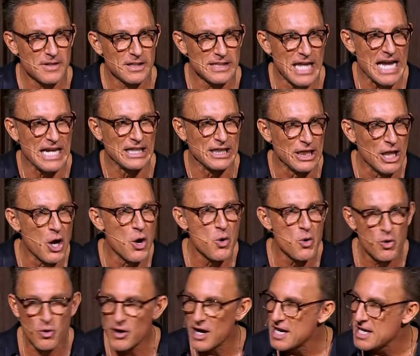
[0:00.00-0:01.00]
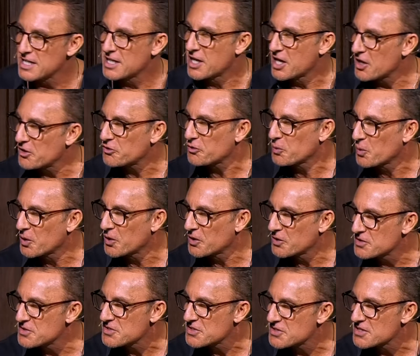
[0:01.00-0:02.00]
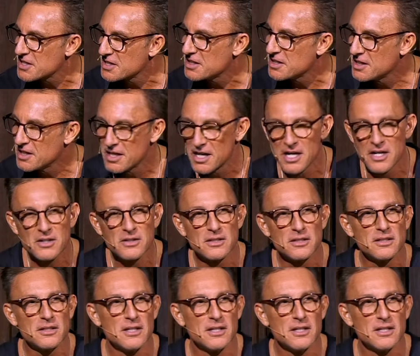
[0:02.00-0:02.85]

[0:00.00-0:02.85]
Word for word: like low grade cuss words, you know?